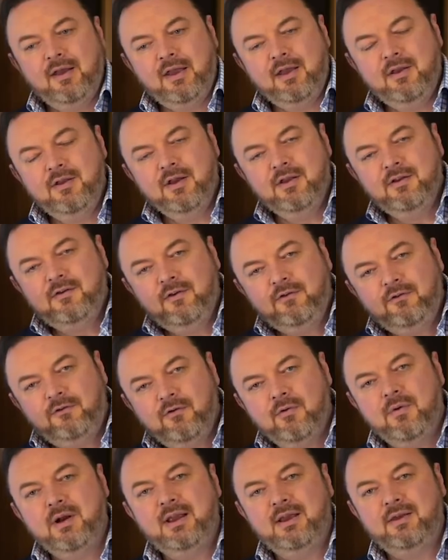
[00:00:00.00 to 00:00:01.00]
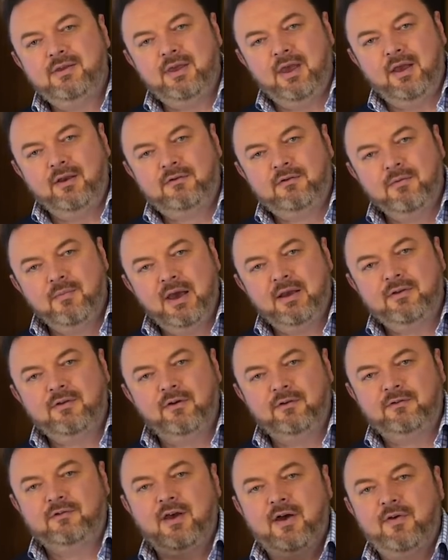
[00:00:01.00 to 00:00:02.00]
You don't need to do anything to make
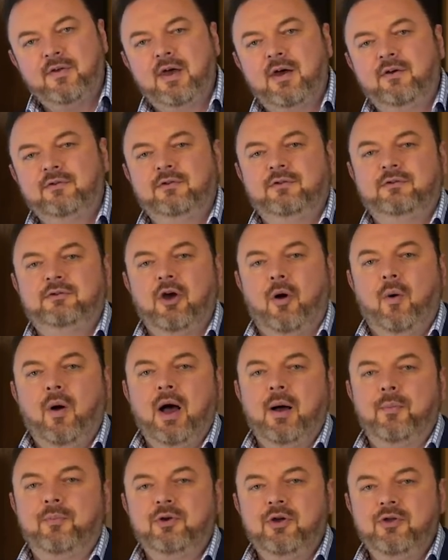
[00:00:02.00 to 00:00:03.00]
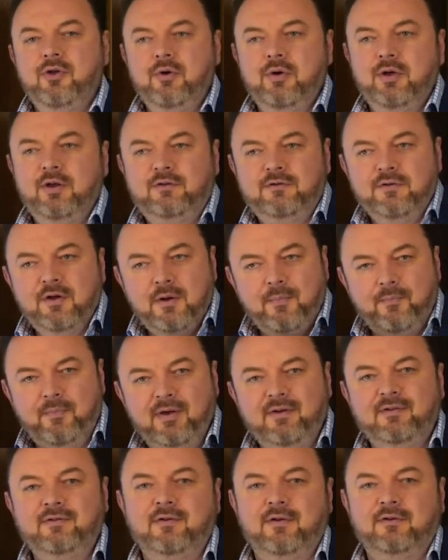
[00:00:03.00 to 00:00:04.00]
those townhouses go up. It's not a
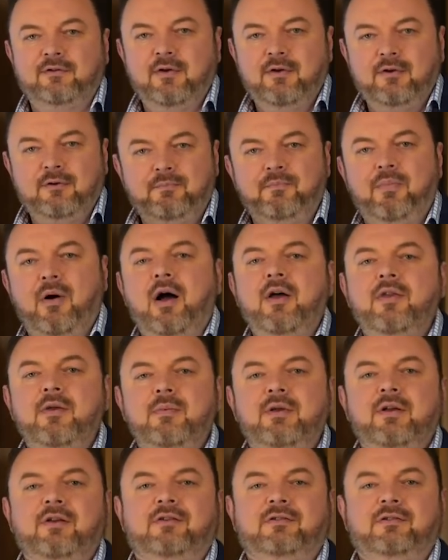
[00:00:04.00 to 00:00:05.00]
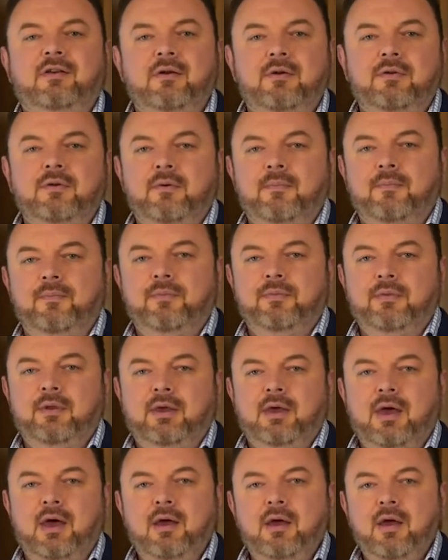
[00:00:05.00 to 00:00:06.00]
business. You just buy them and you sit on them,
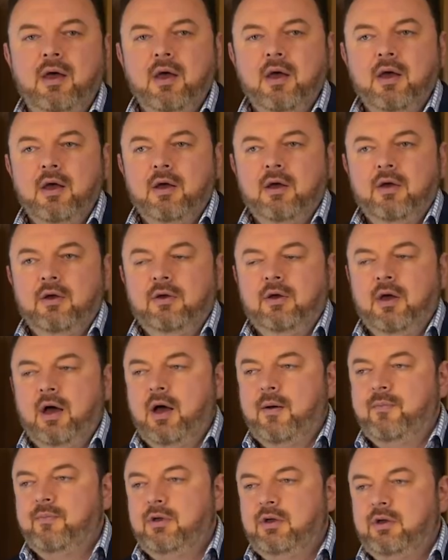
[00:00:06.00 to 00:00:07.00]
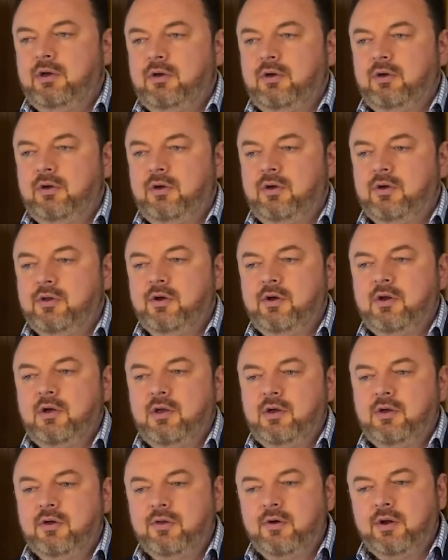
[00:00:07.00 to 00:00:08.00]
okay? You're
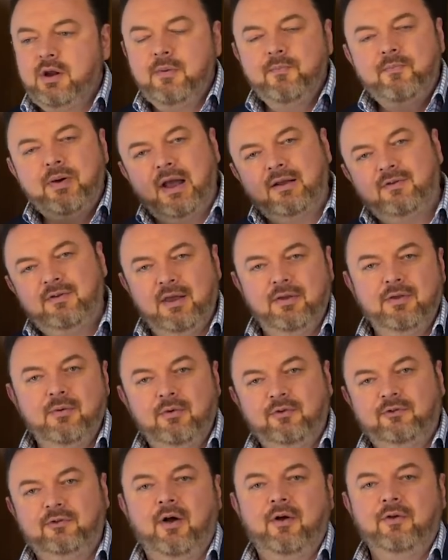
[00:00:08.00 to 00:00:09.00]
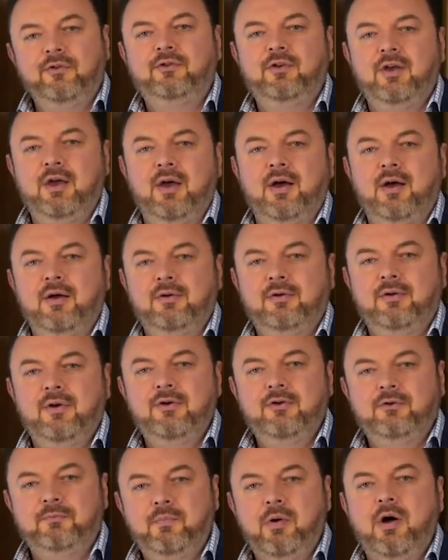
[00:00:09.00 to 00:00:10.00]
not impacting the results here.
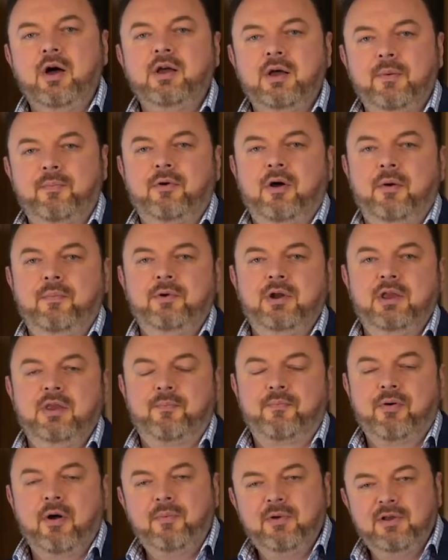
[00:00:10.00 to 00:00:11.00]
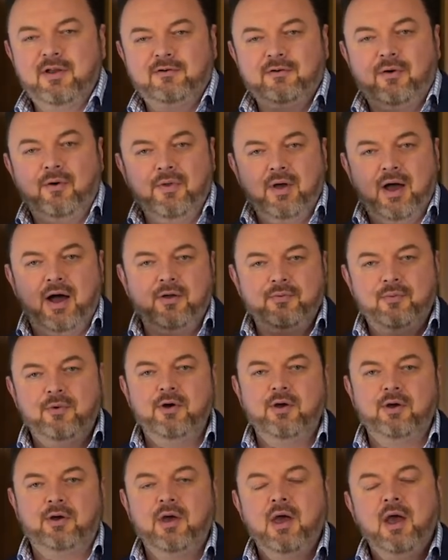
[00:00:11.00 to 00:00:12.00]
You're just buying a property. The property does all the hard
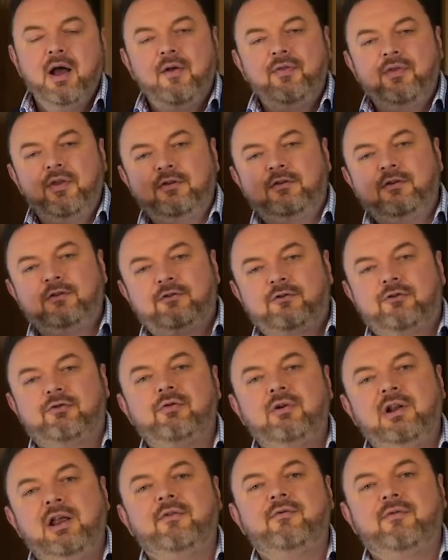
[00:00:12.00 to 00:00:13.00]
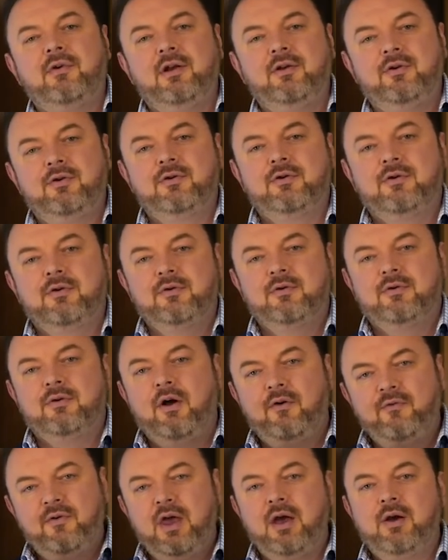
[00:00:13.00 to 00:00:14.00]
work. This is true leverage
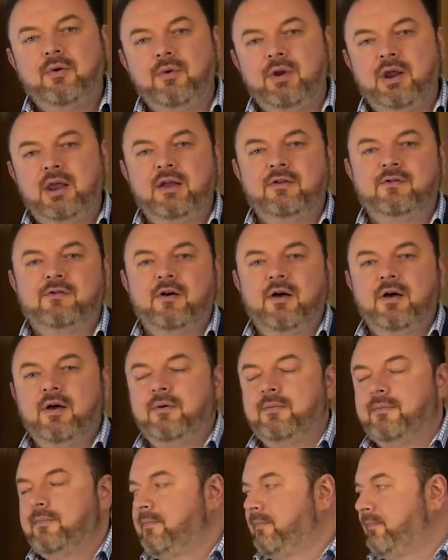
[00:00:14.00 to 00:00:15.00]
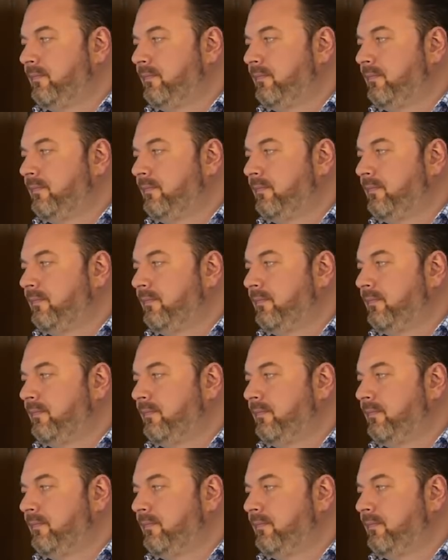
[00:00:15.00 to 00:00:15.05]
of equity and time.